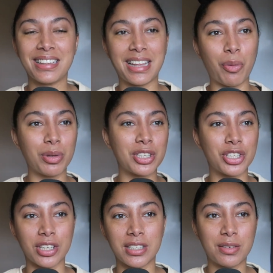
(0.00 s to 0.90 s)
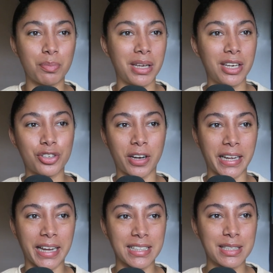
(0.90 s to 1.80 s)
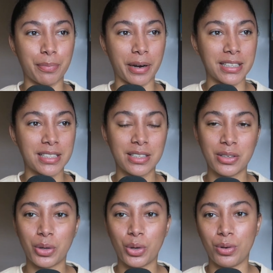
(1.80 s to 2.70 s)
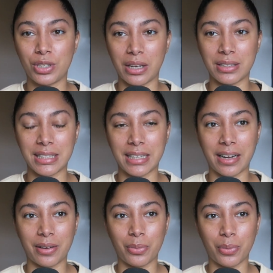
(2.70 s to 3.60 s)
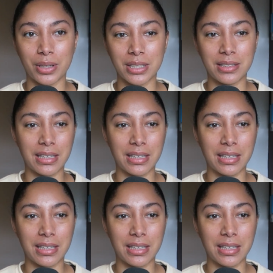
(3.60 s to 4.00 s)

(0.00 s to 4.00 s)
that was just me trying to express who Zhao Ziyang was.